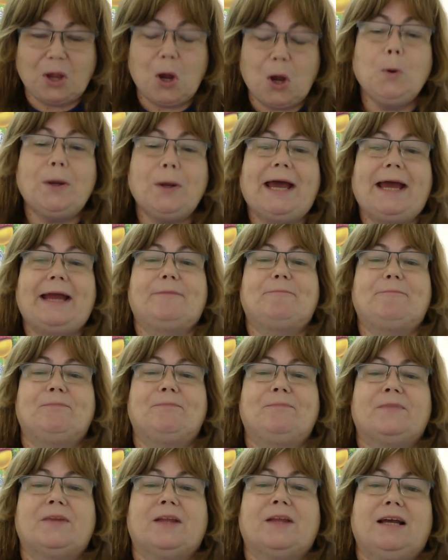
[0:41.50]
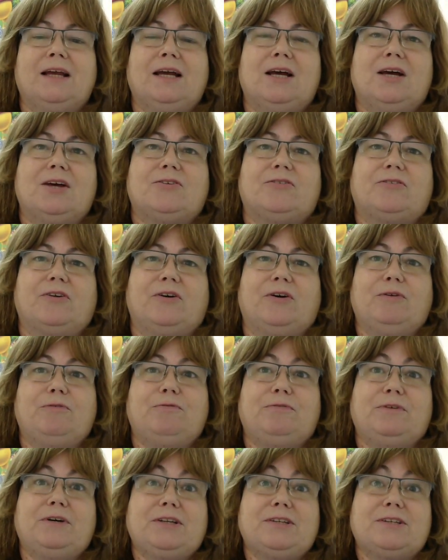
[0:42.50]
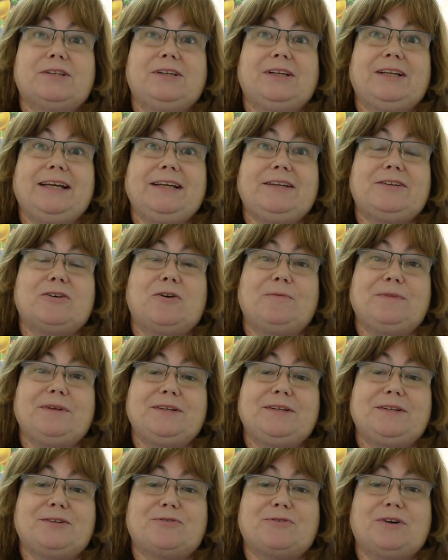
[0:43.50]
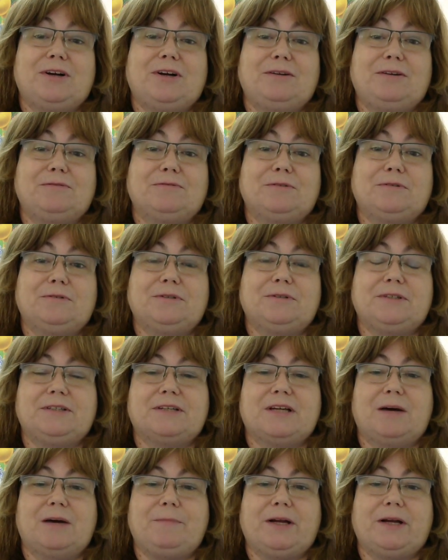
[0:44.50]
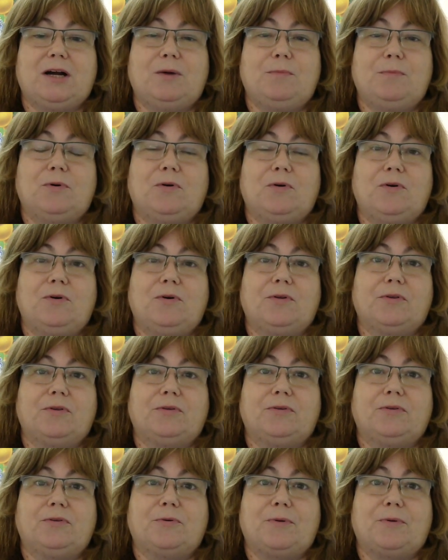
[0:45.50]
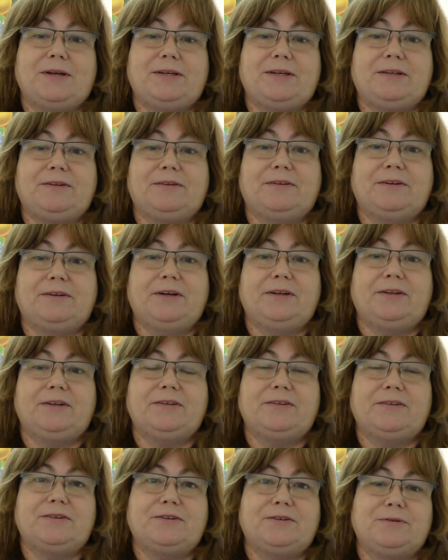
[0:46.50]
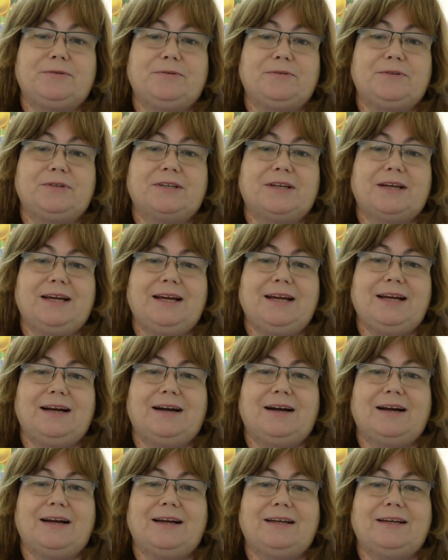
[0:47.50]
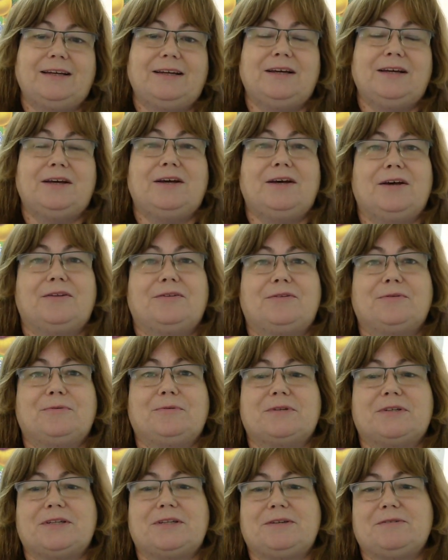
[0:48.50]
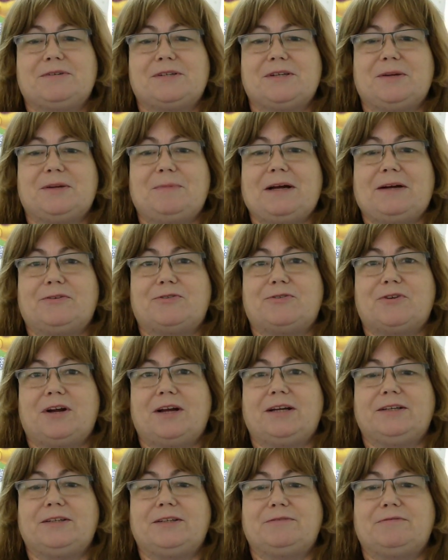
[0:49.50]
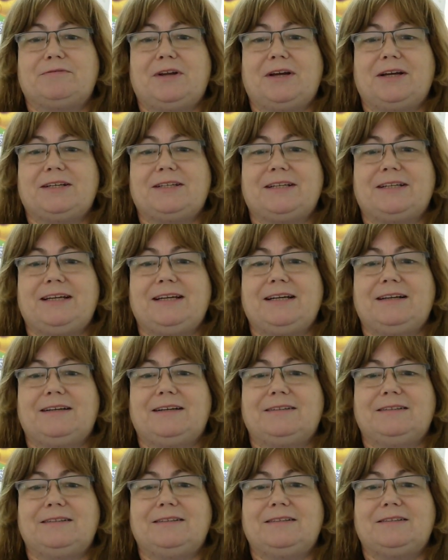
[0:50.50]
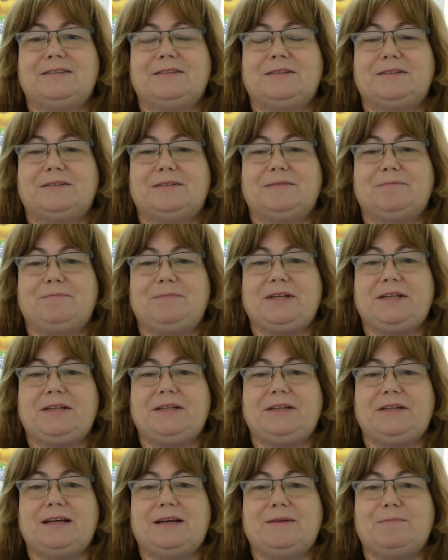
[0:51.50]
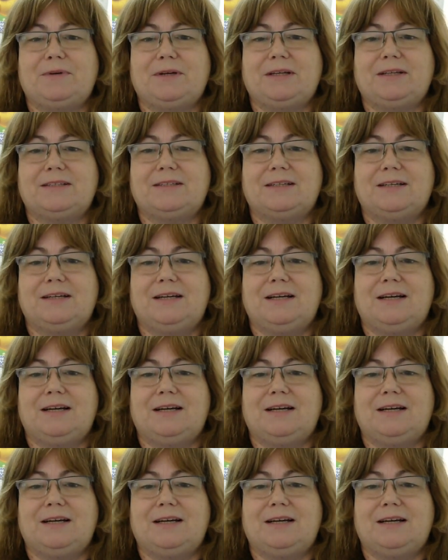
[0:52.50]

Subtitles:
Okay, so firstly, Tommy's trial, of course, is coming up on 23rd, this Tuesday. I thought seriously about trying to fly to England to be there, but